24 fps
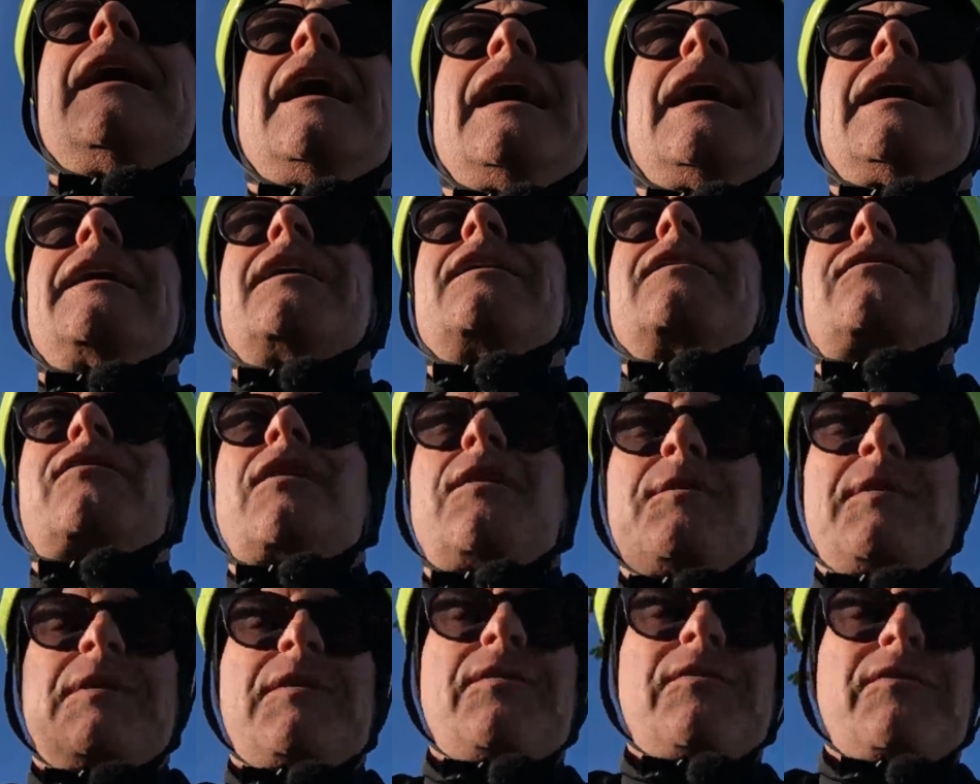And
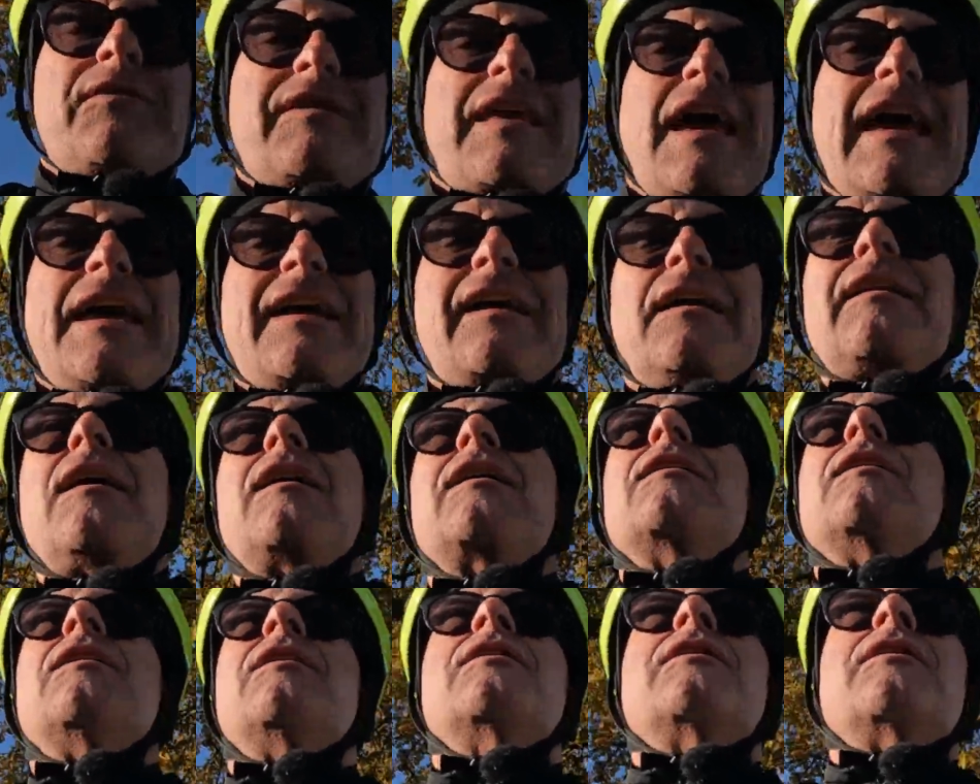so it does take a
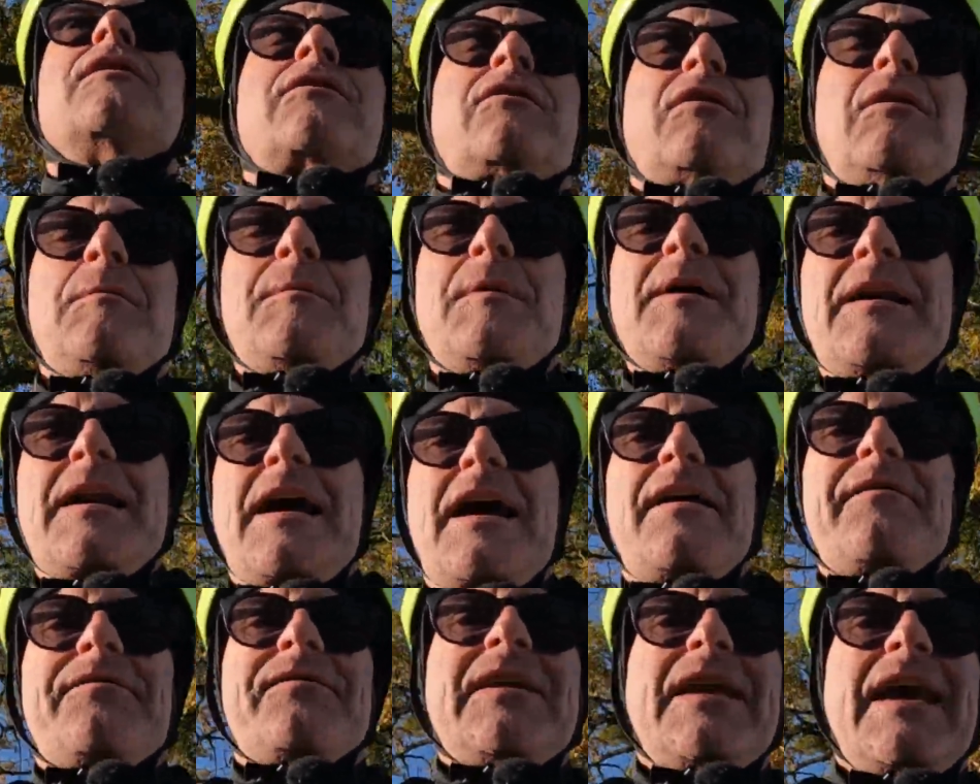lot longer. So I'm going to
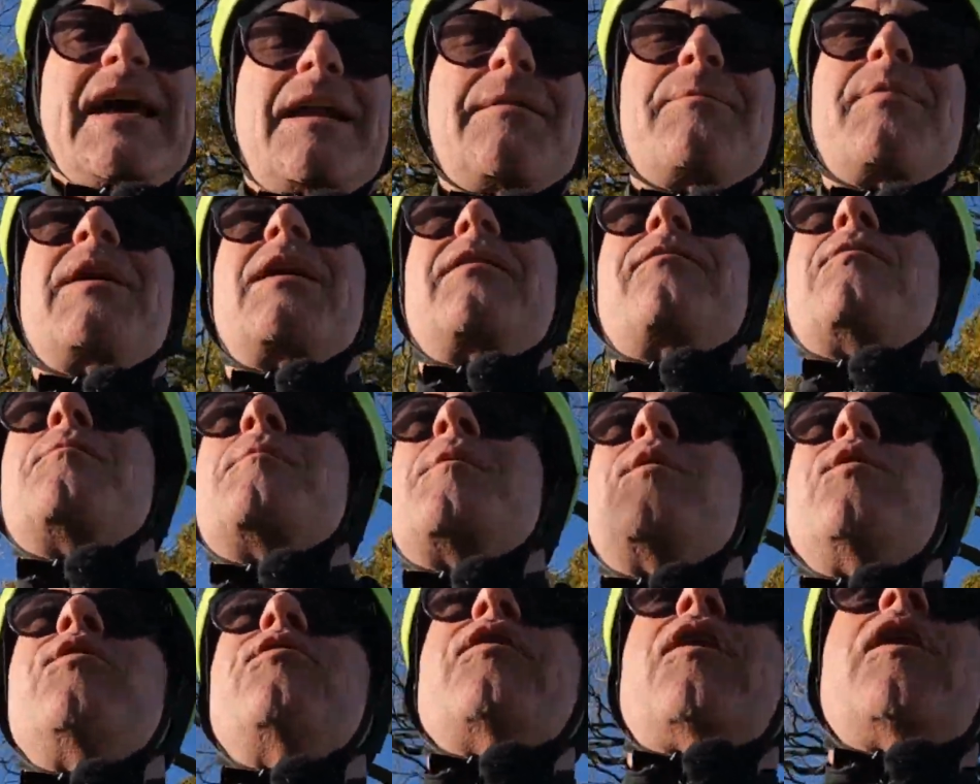have to get a bit of a
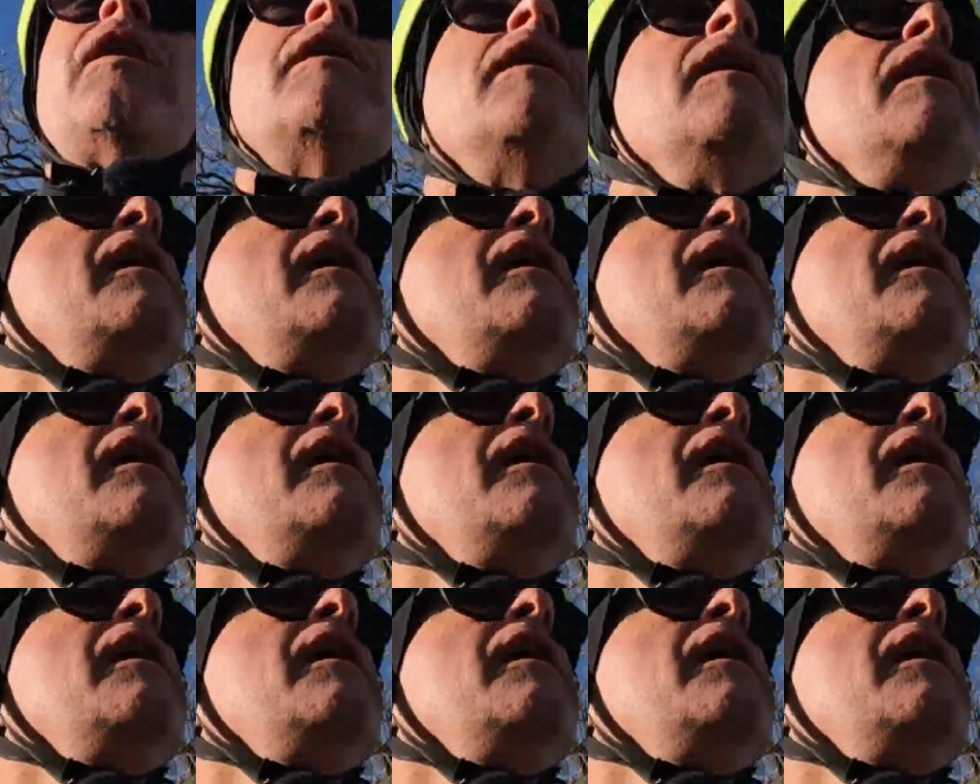move on.